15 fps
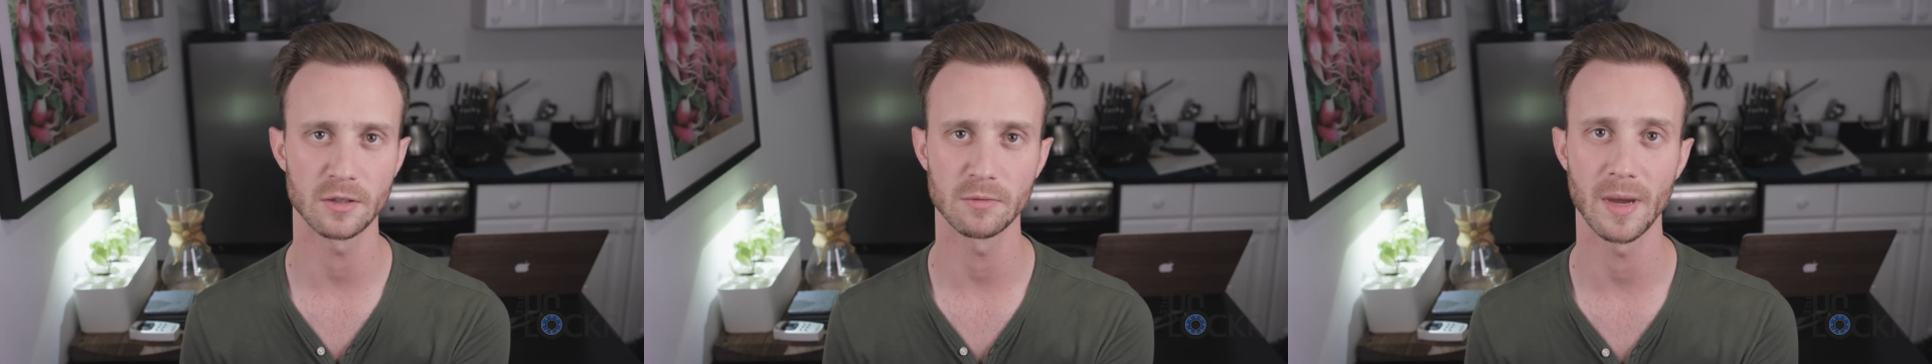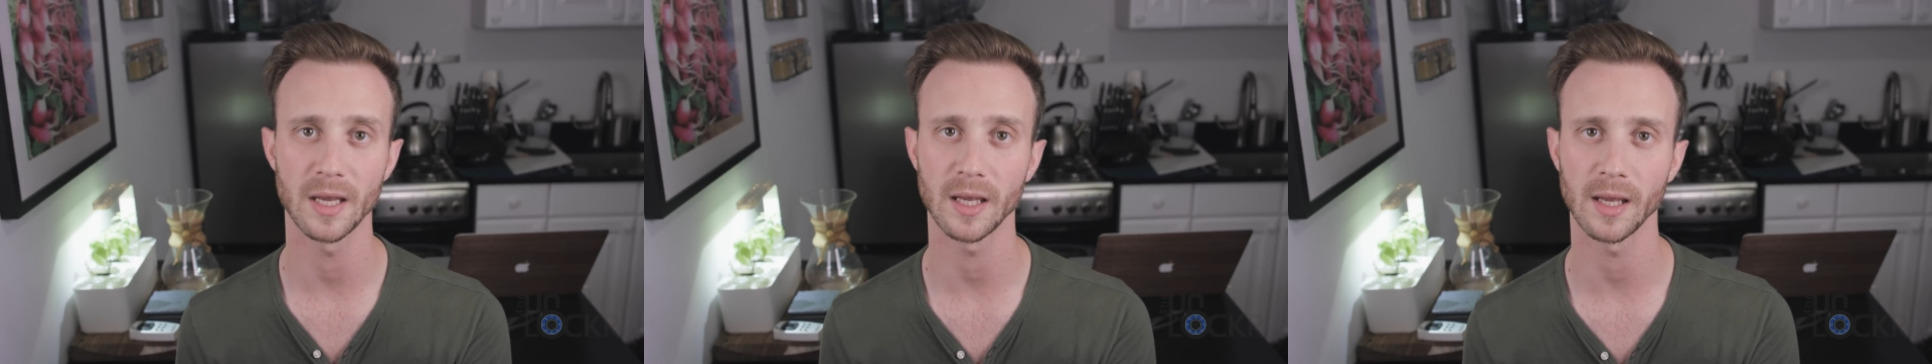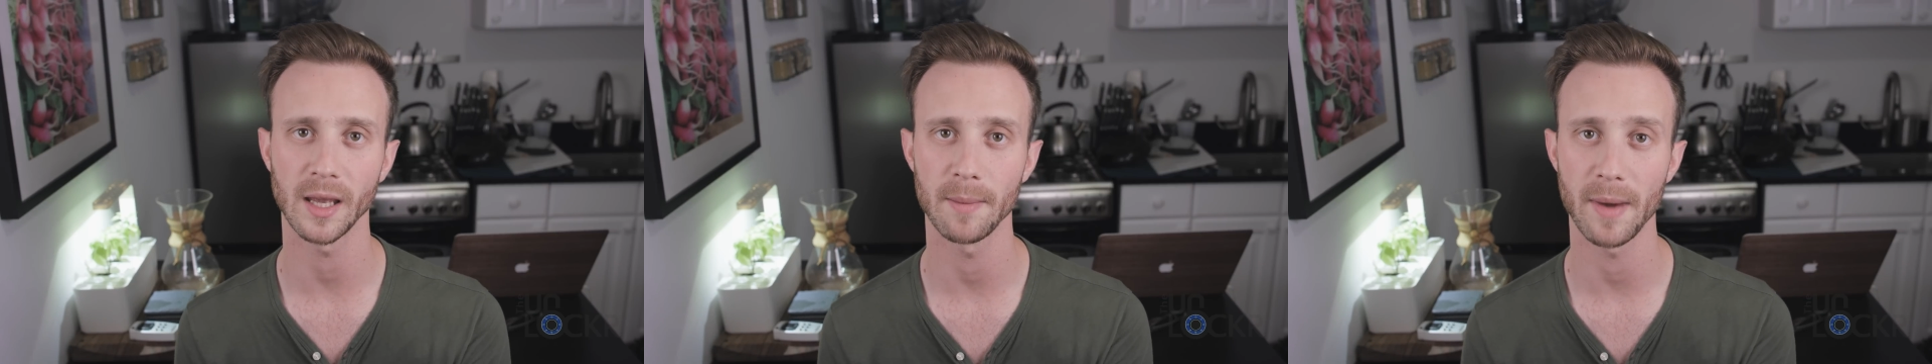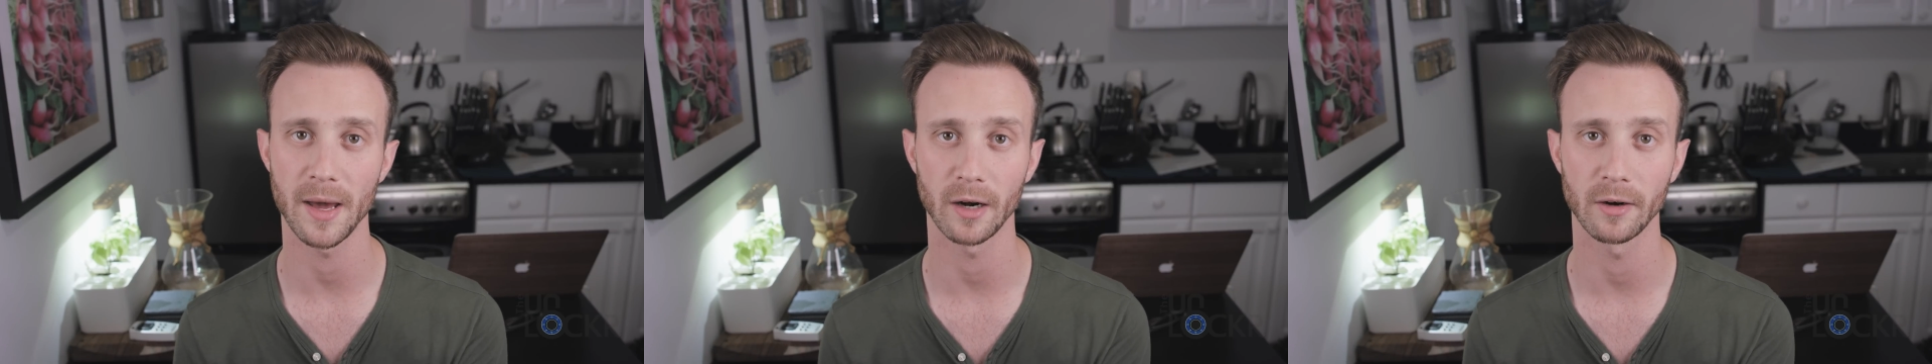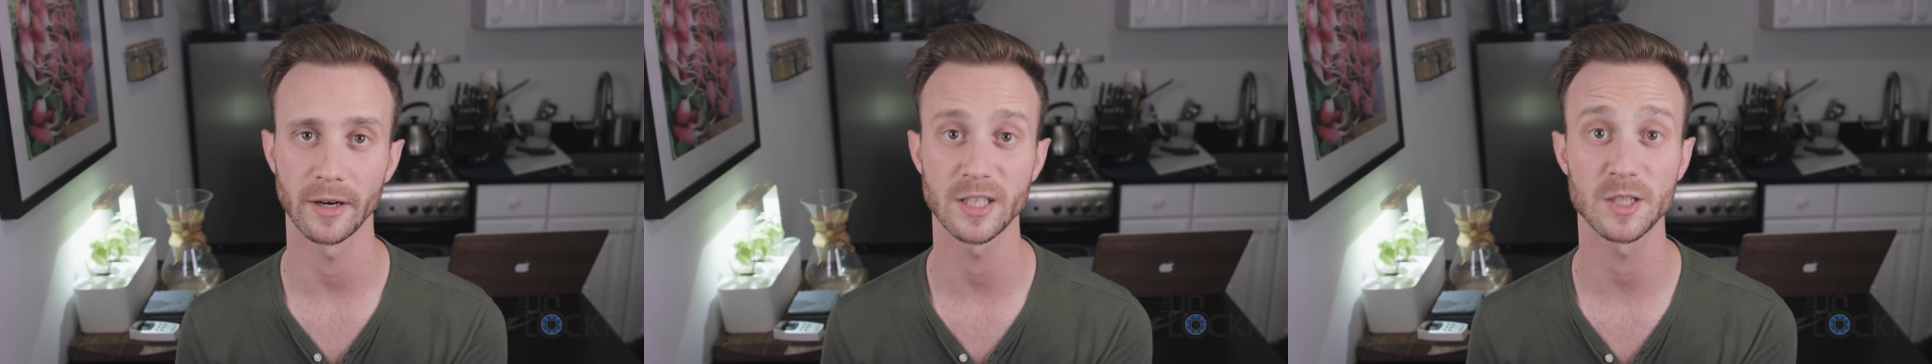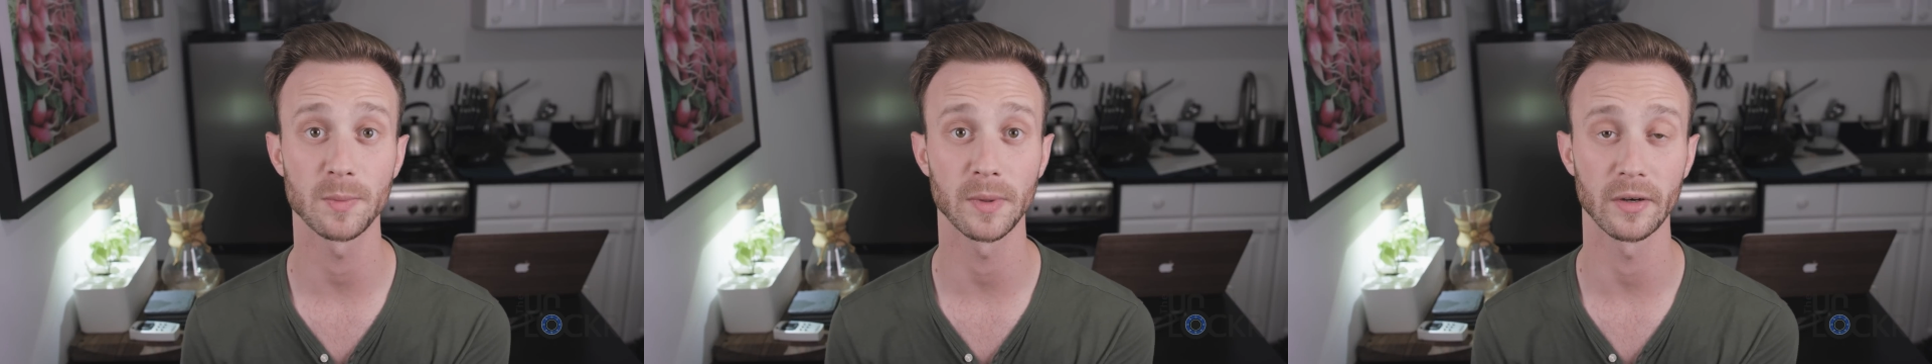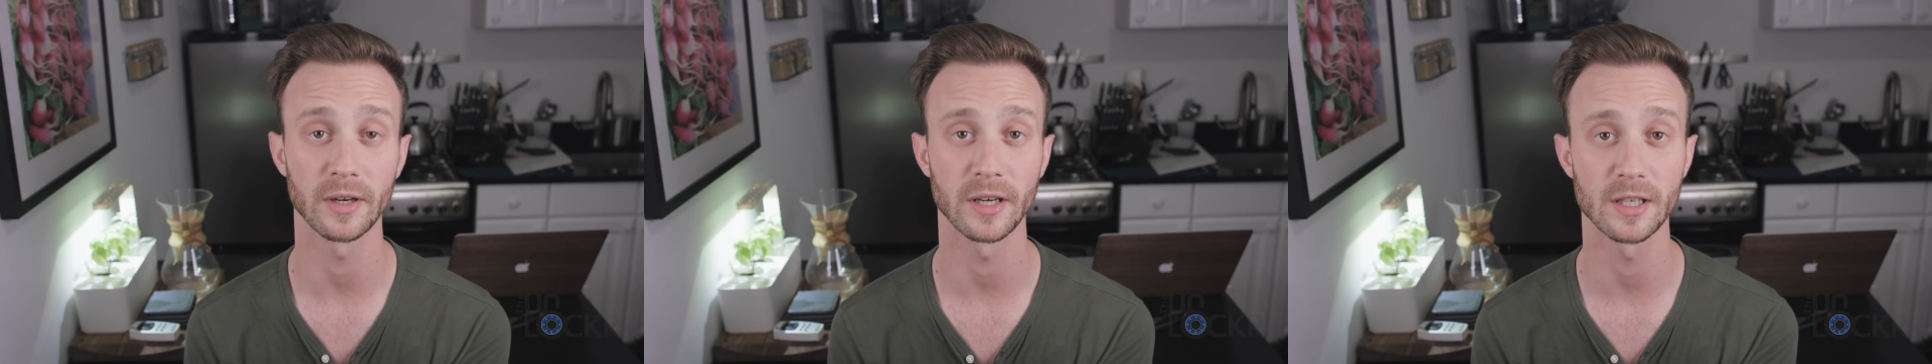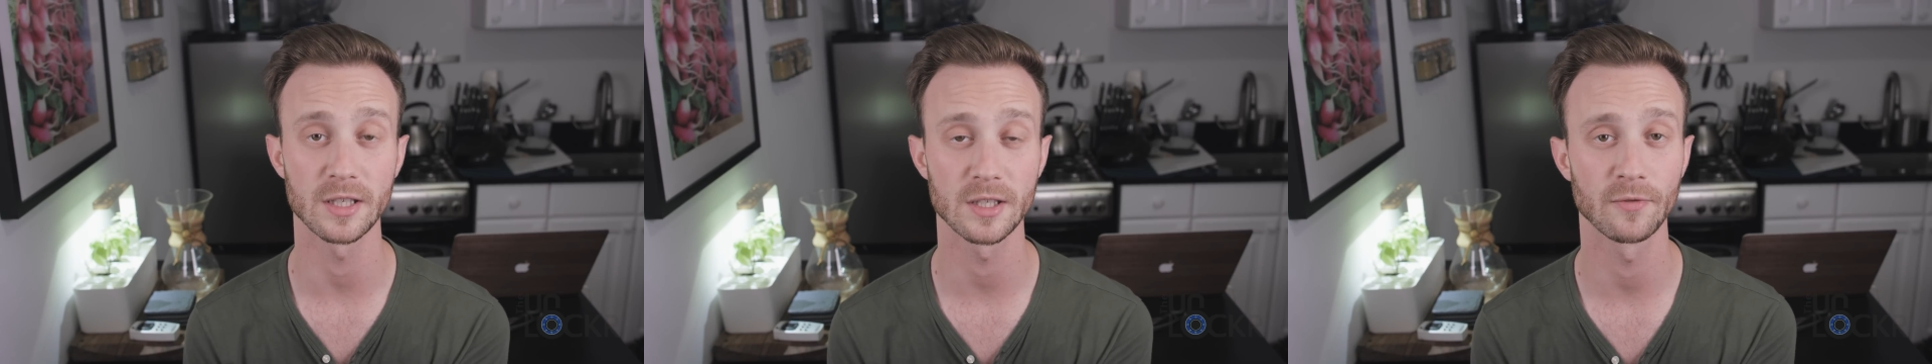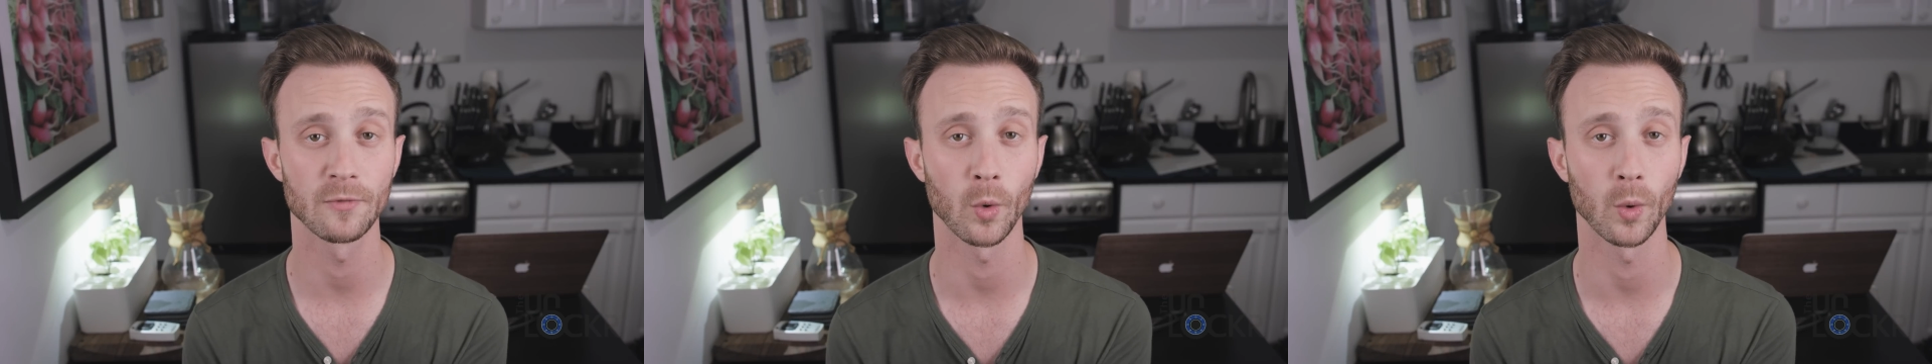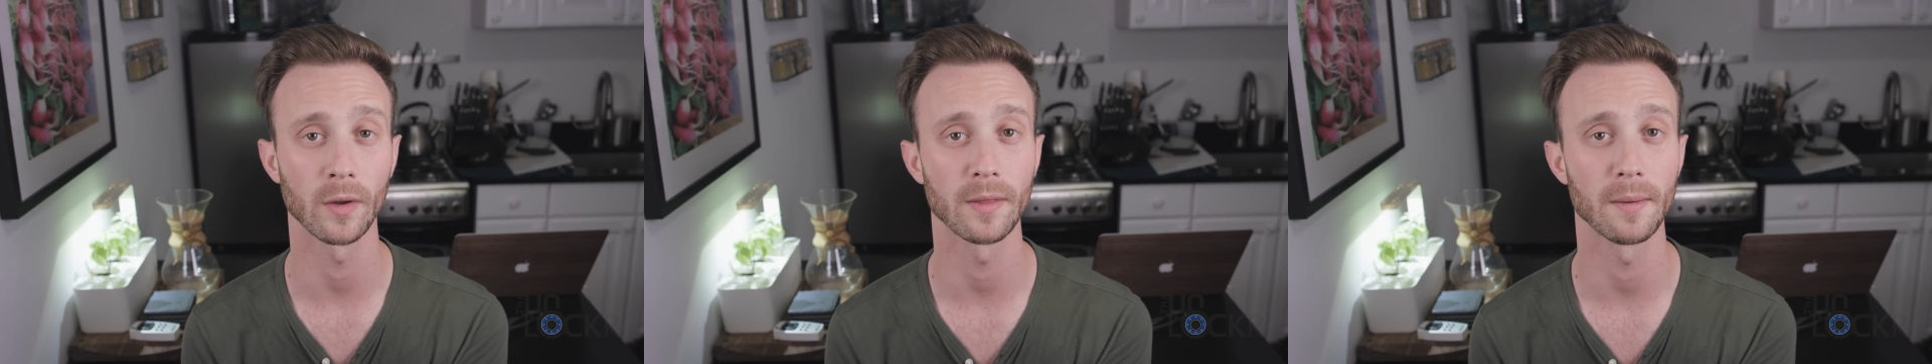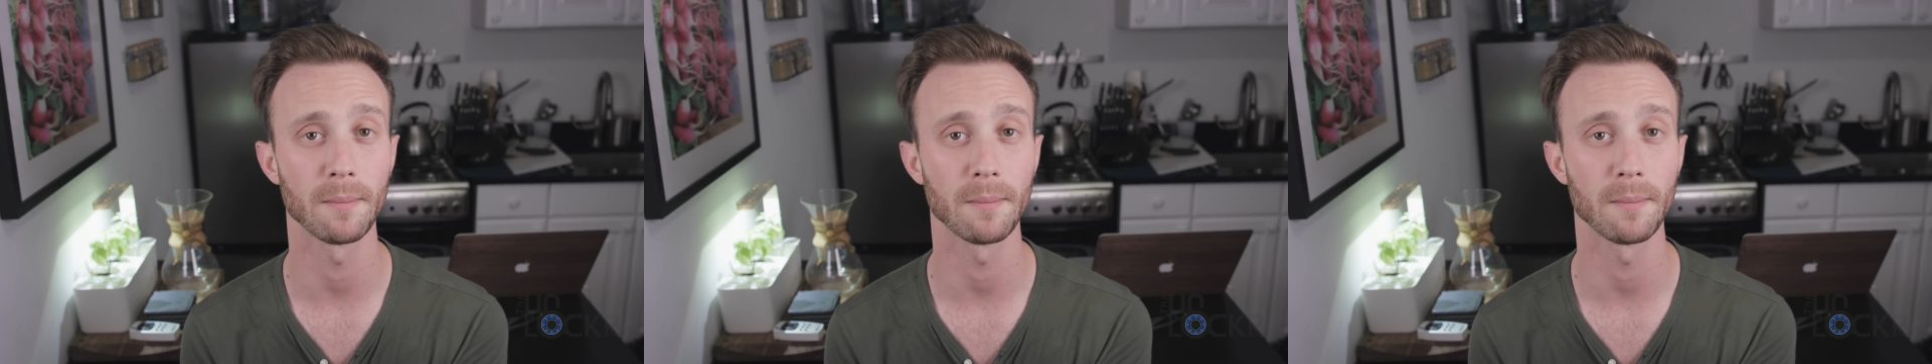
to making a better experience for